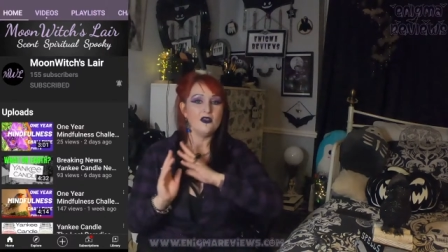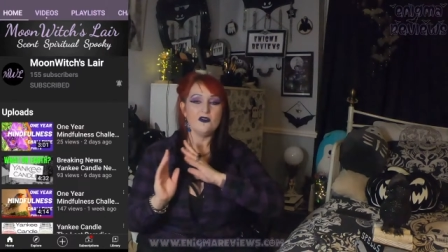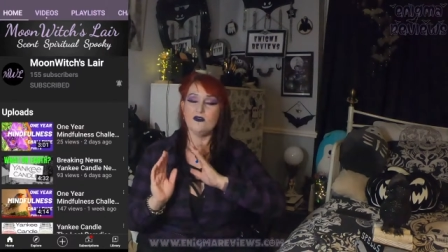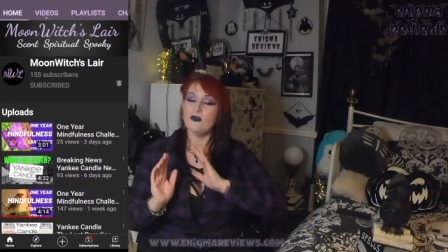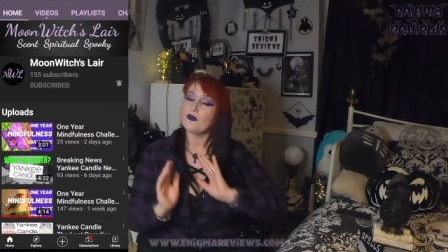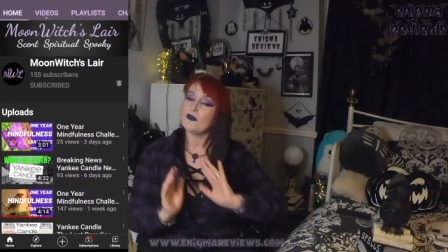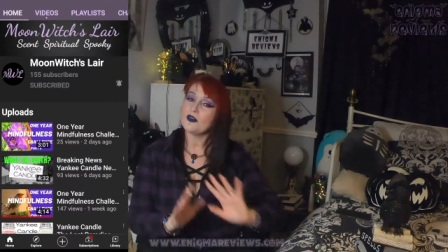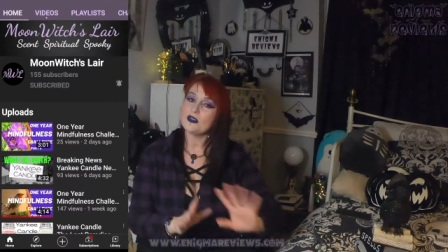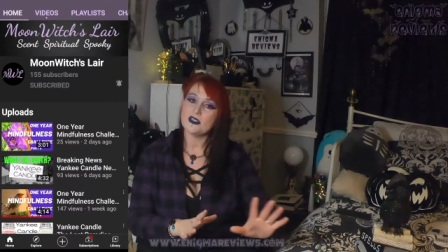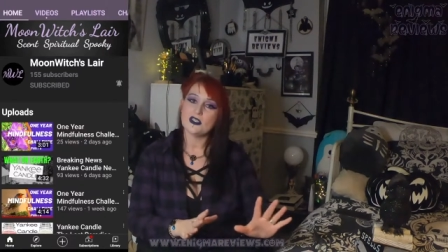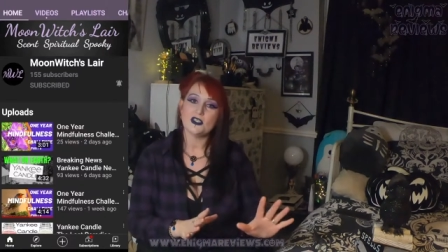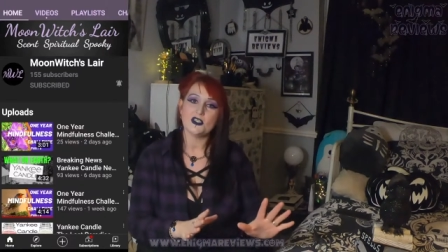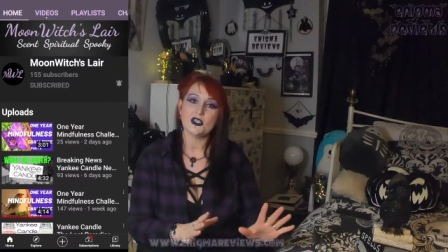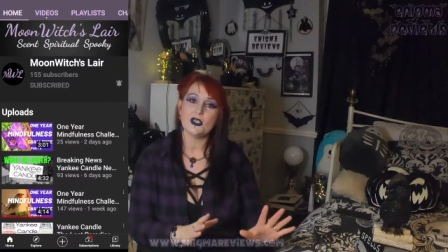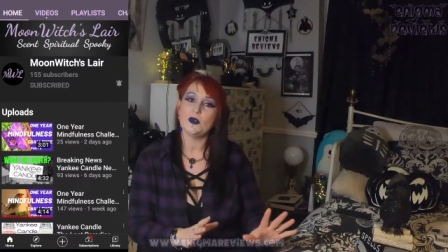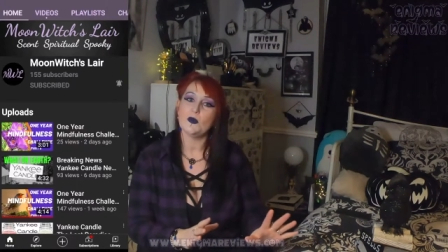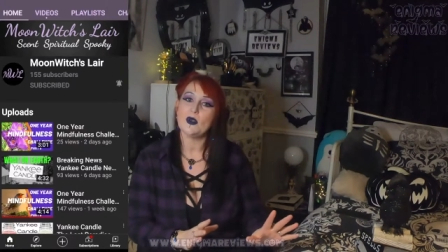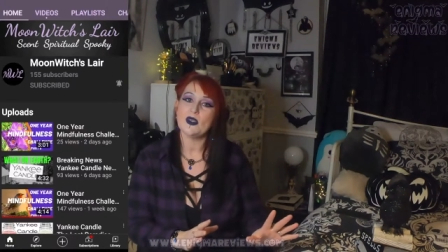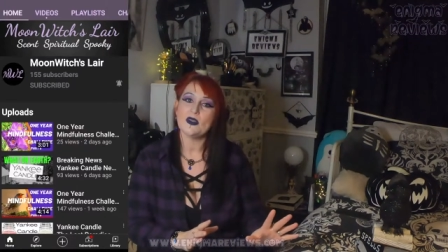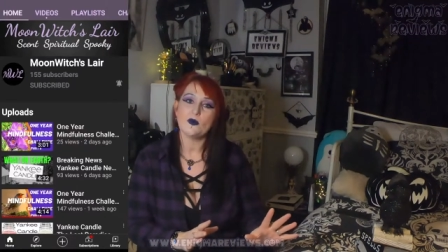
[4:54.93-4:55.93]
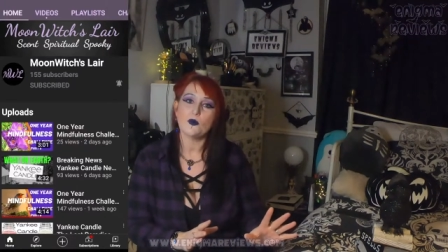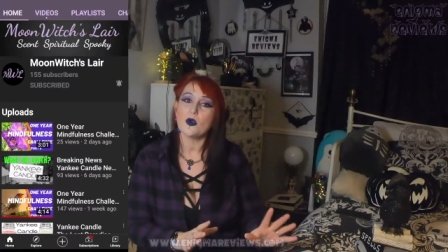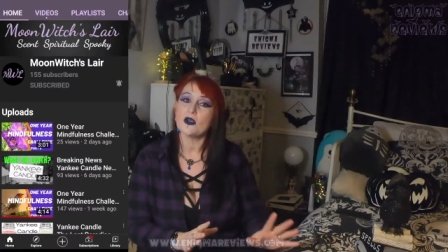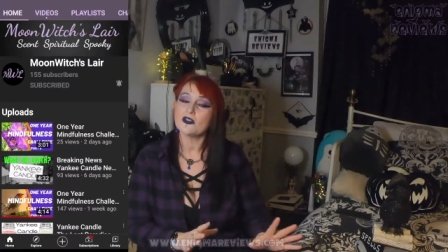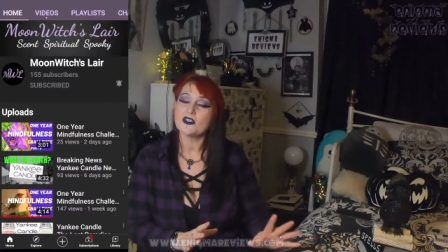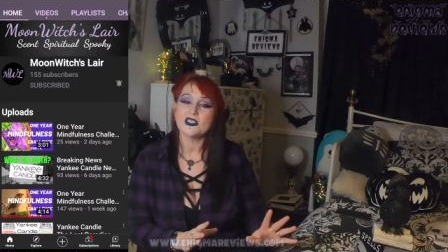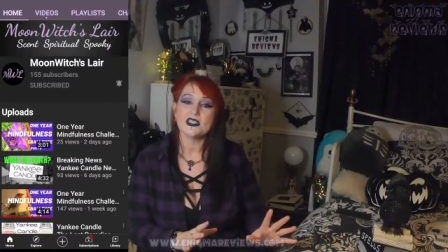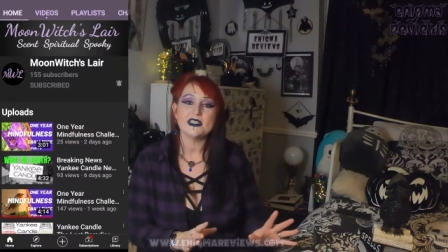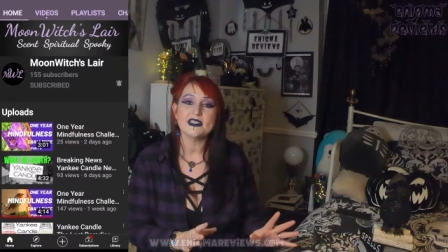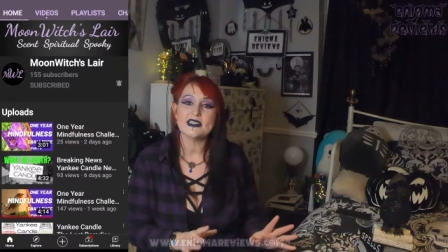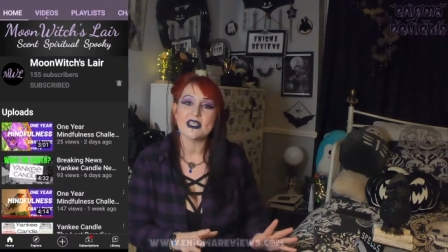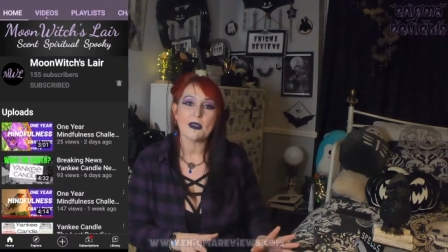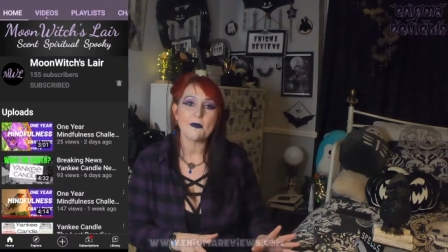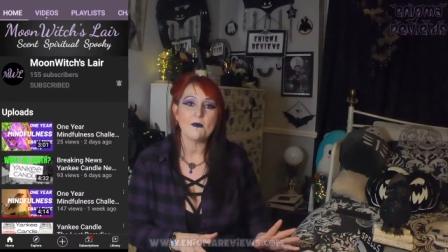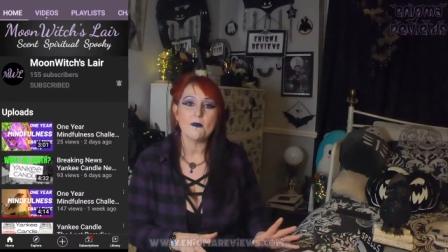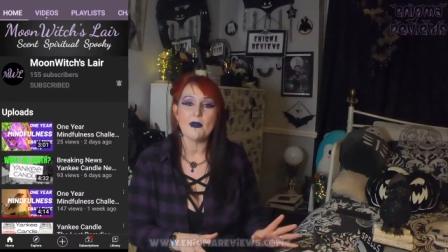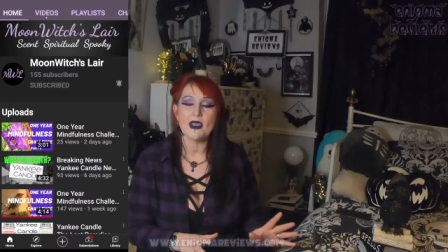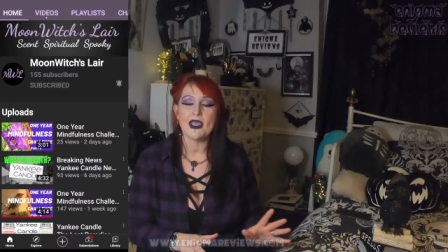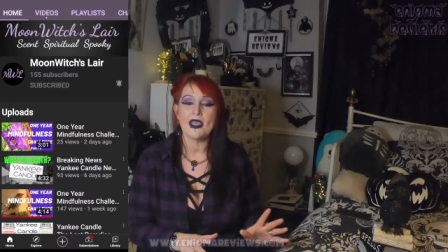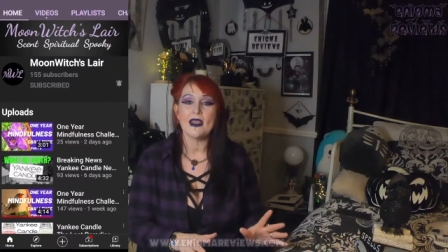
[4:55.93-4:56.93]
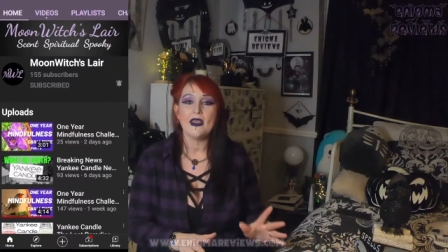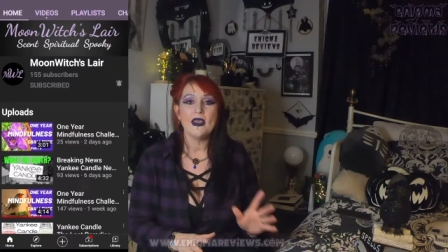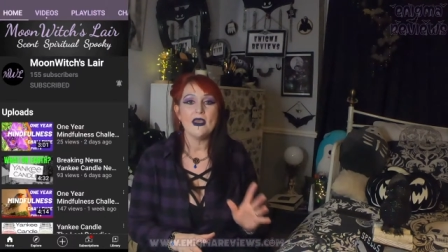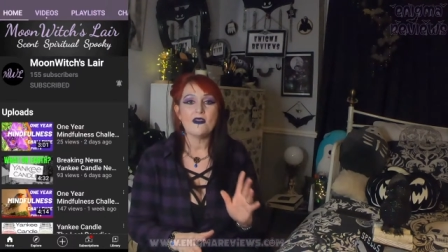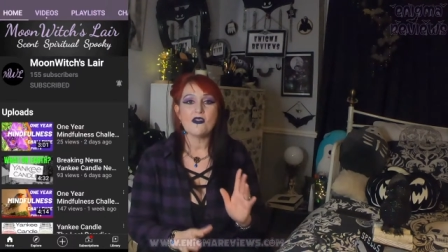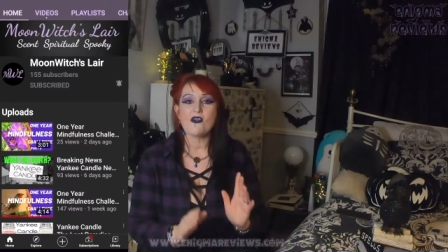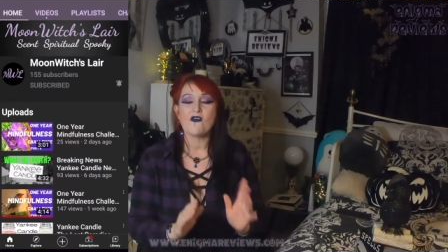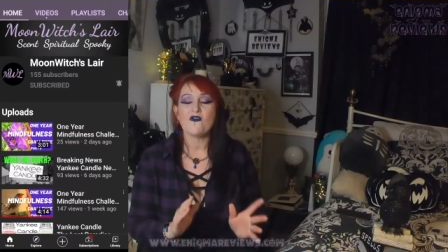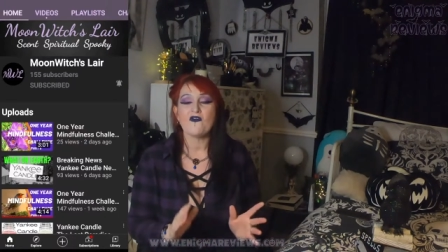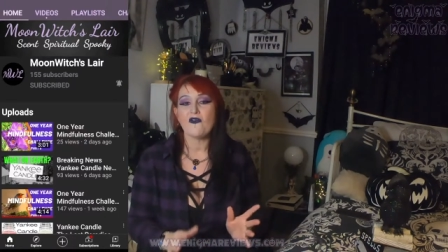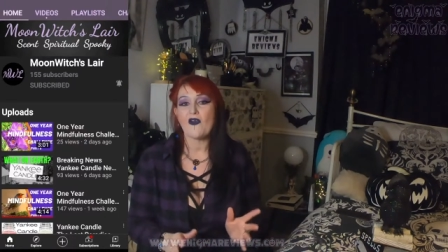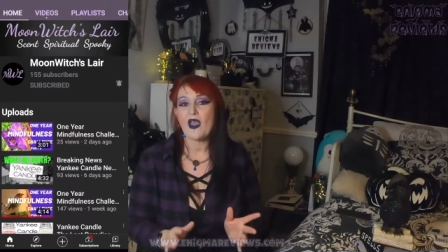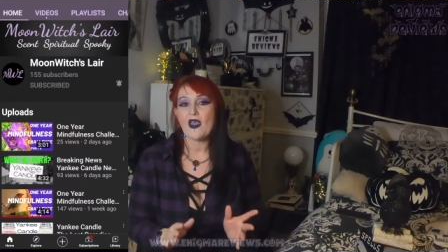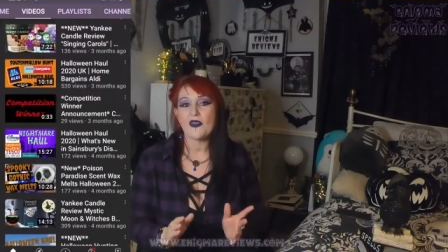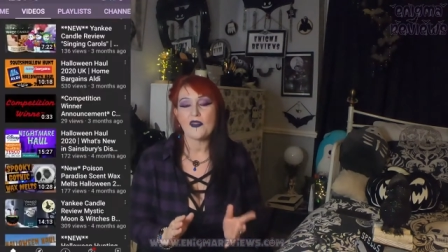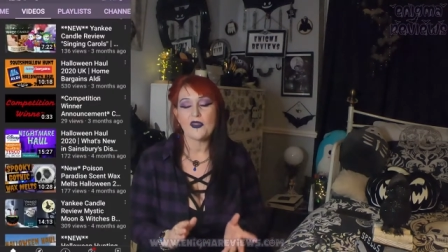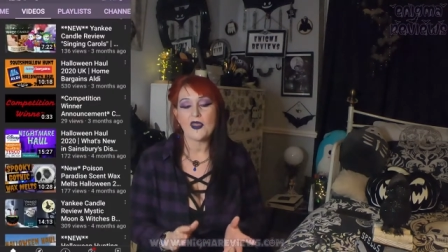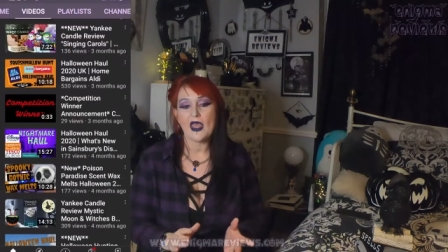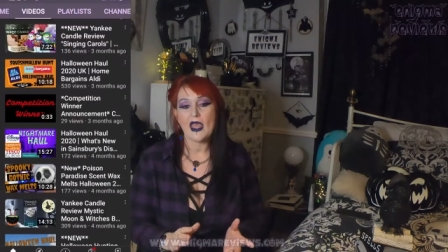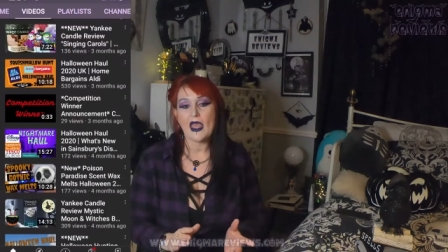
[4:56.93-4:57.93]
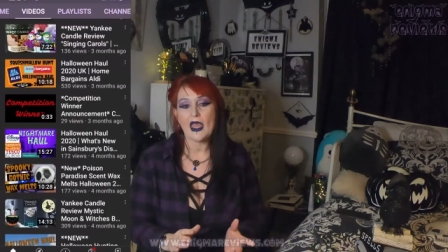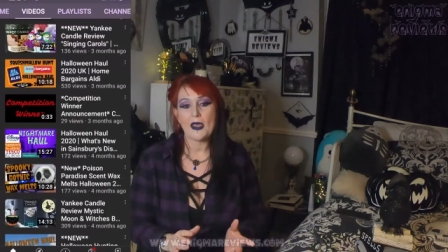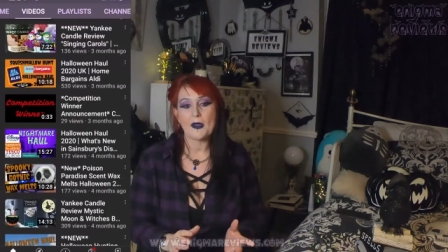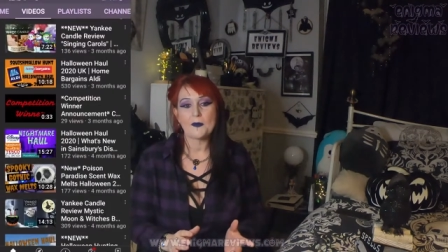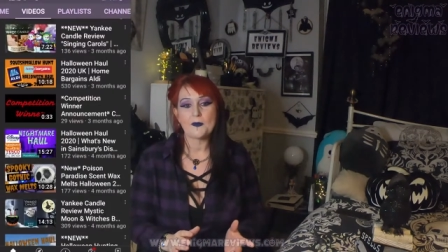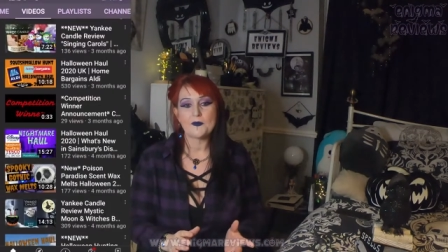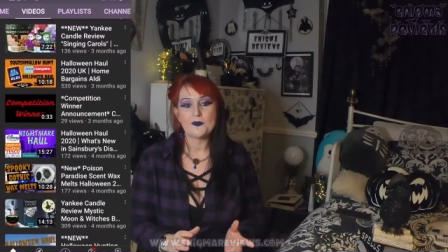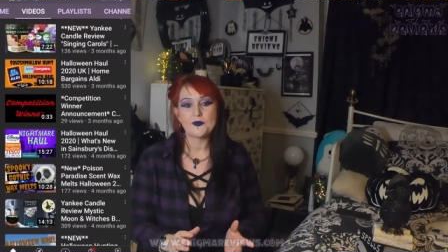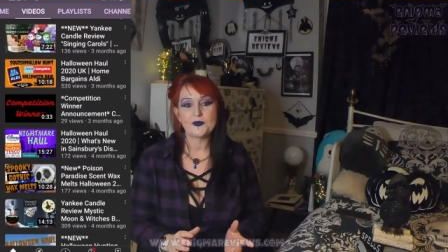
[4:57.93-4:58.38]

Nothing to do with what she sent me, the fact that